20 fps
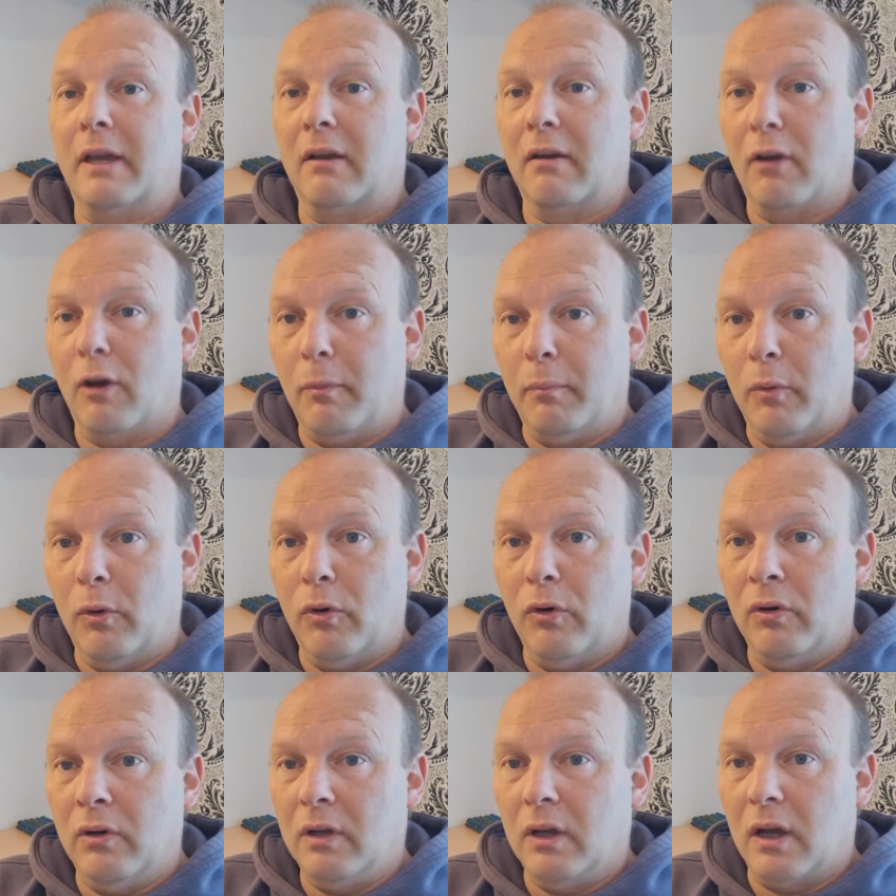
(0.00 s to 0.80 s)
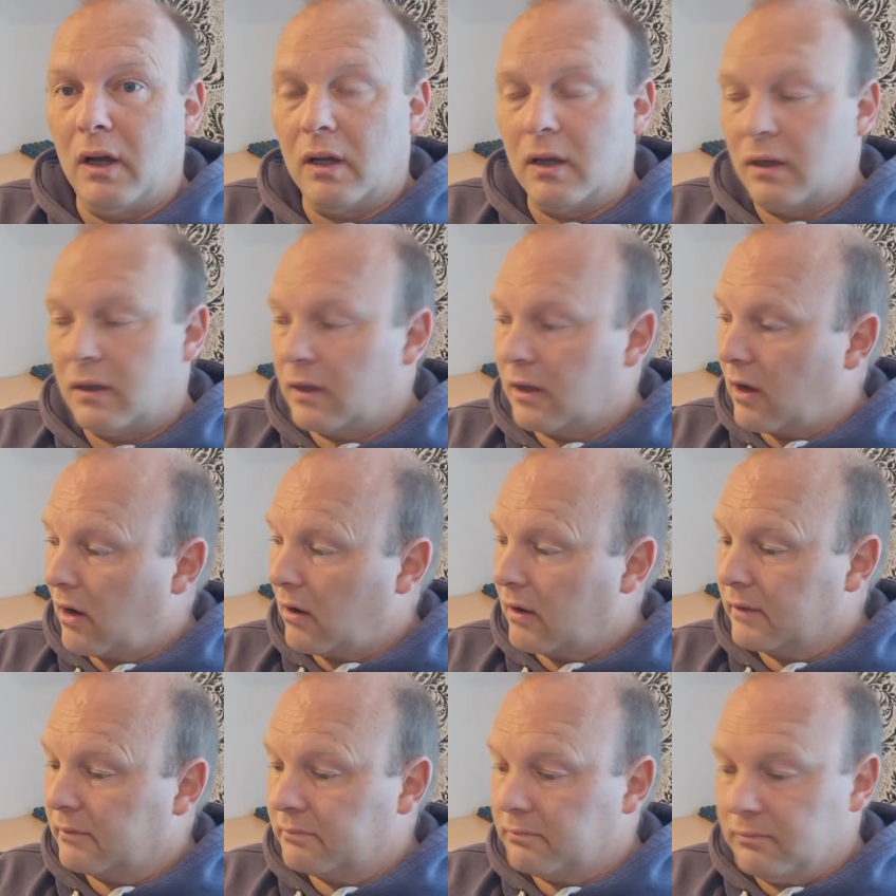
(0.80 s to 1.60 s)
a lot more, and
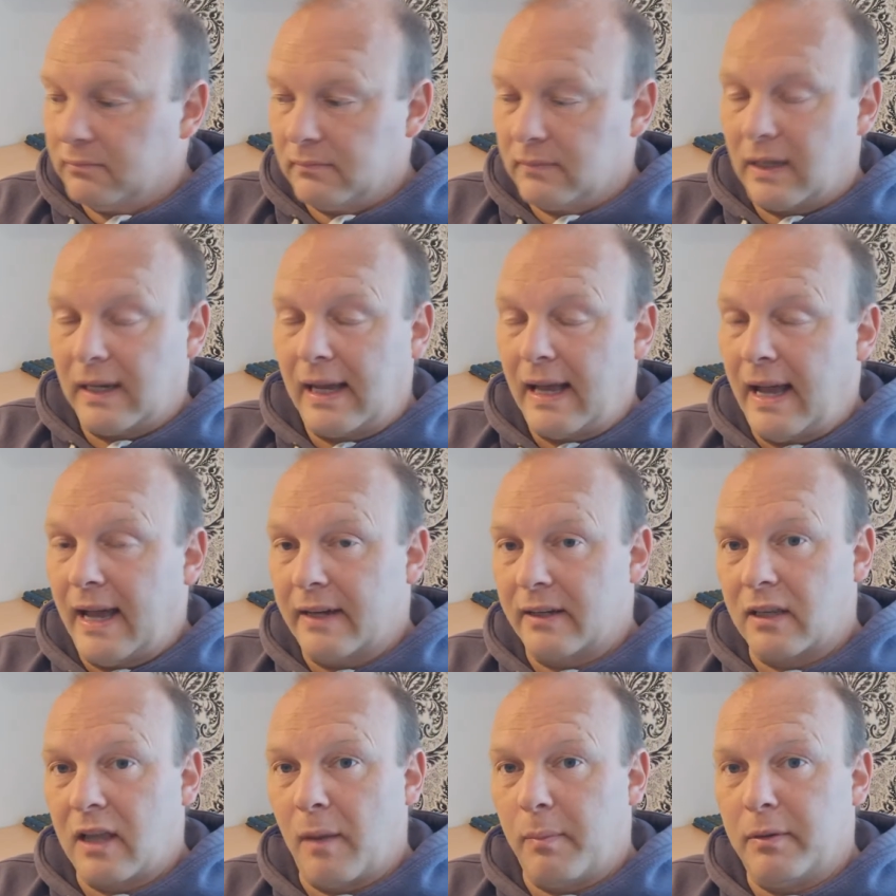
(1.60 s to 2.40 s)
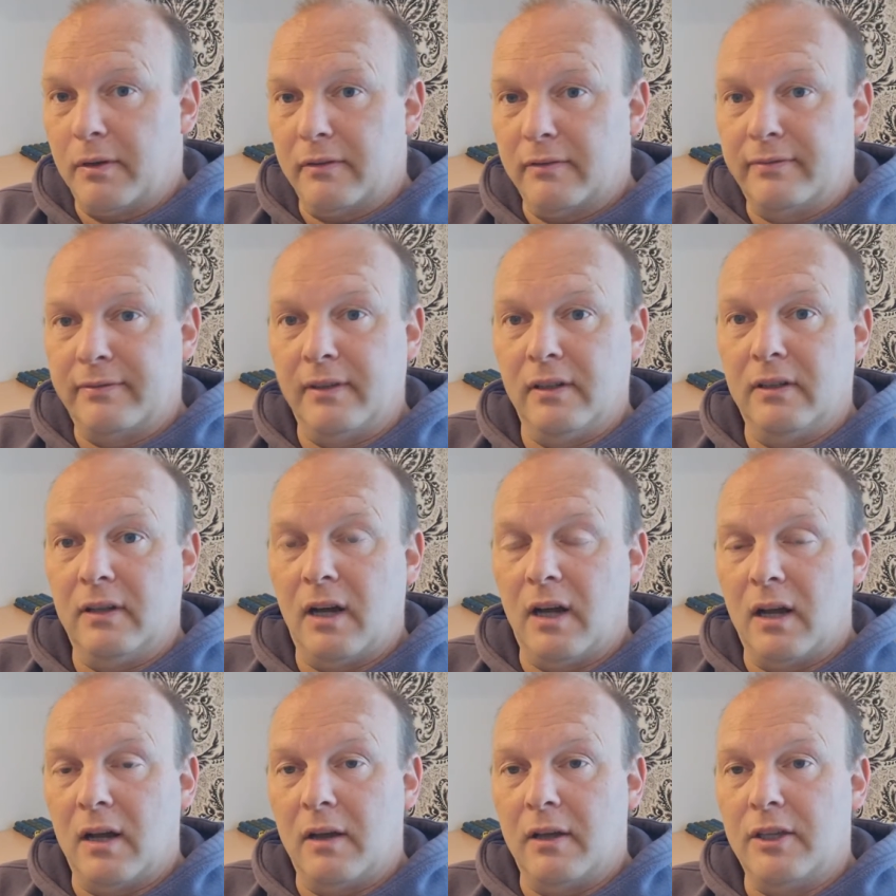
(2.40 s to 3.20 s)
I had a couple of
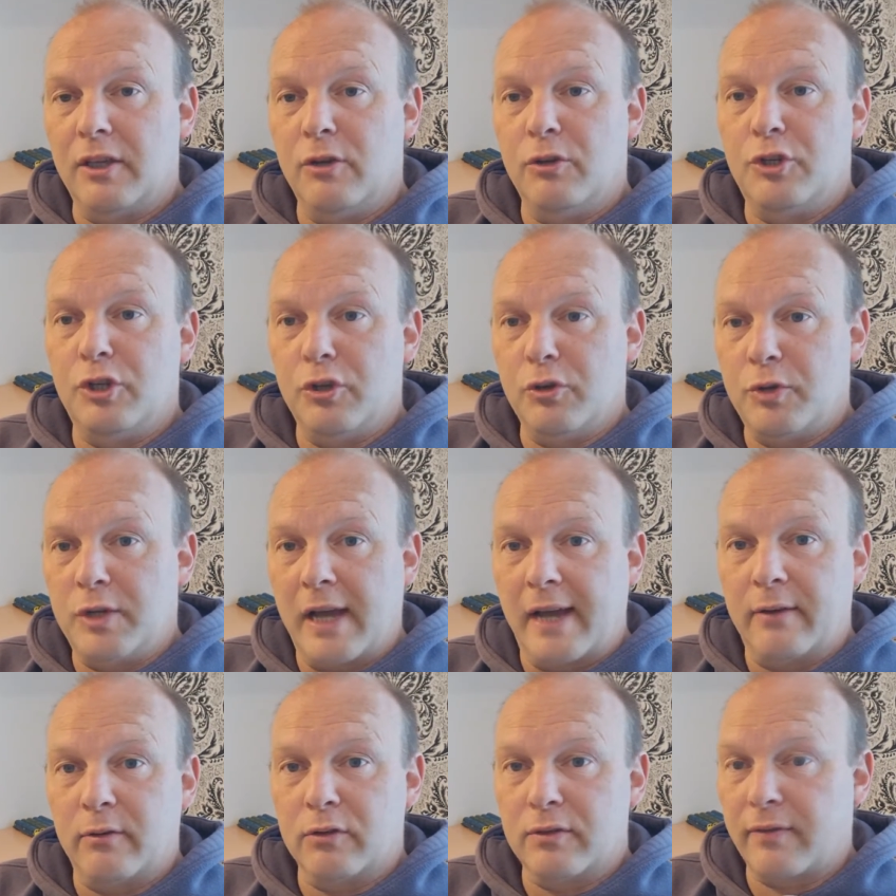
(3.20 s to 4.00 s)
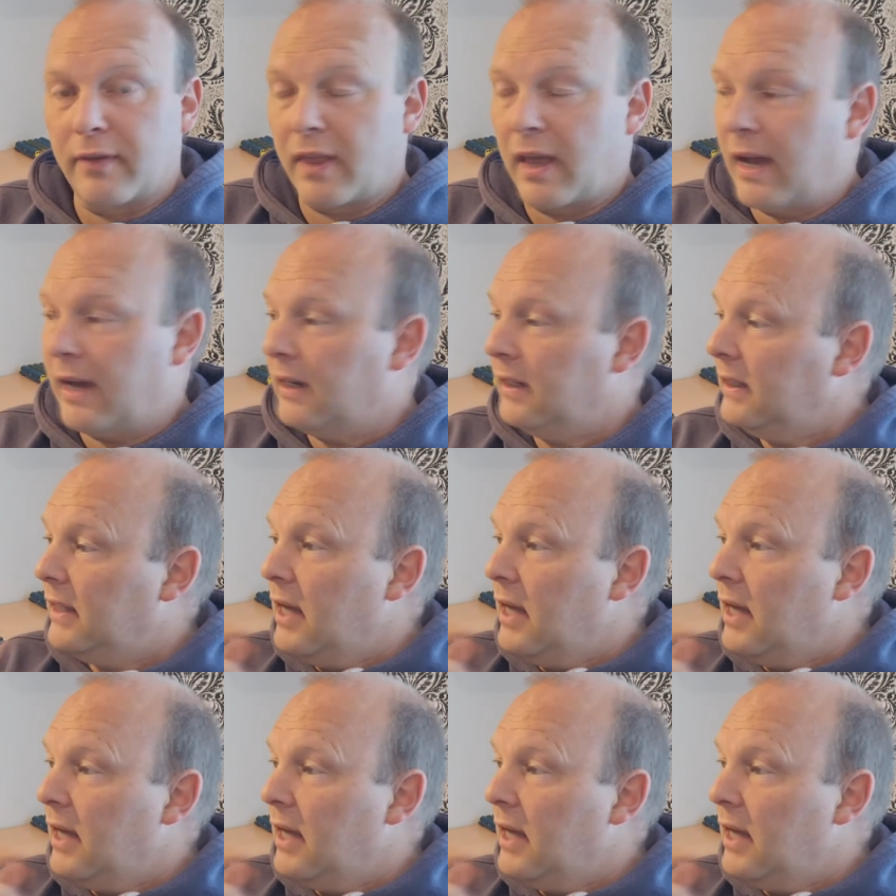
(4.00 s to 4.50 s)
YouTube channels for that.